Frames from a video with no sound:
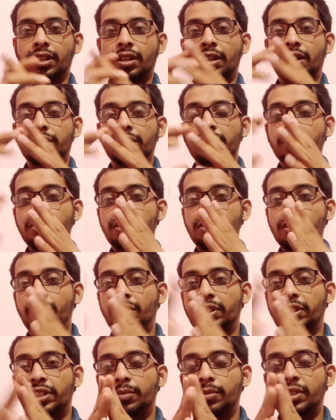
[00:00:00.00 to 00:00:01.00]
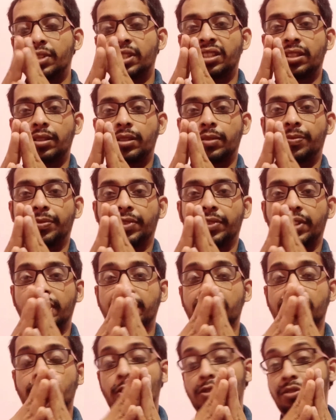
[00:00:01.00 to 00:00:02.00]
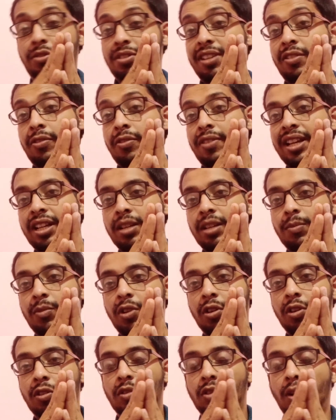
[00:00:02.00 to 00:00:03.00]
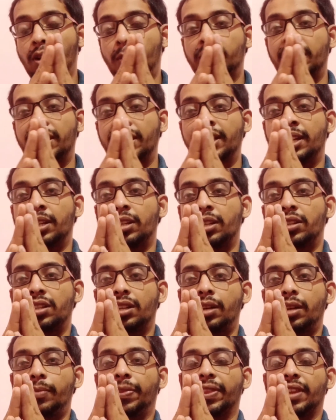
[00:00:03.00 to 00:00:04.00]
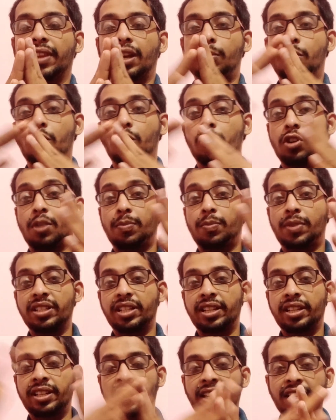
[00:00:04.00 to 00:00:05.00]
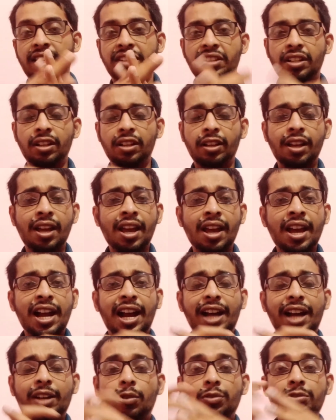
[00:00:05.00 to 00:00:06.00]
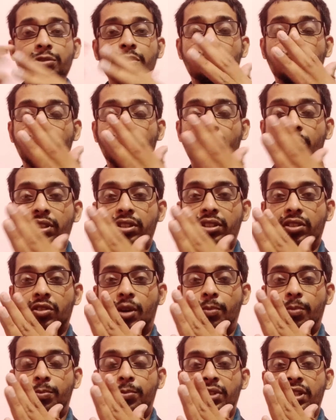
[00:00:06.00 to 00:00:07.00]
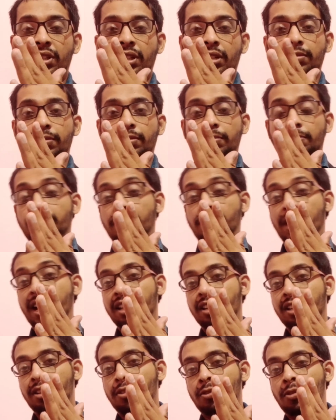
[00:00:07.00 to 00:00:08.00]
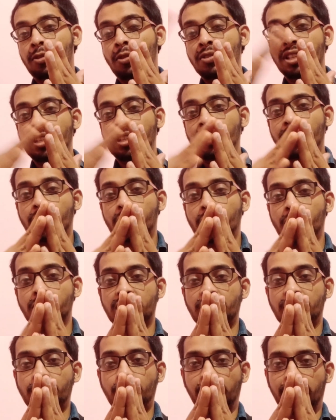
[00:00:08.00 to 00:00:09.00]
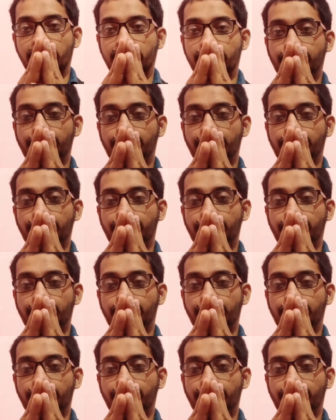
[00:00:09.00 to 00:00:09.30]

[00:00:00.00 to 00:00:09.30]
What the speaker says: The University of Hyderabad is constantly ranked among top 3 in India, among top 100 in Asia and also among top 500 to 1000 across the world.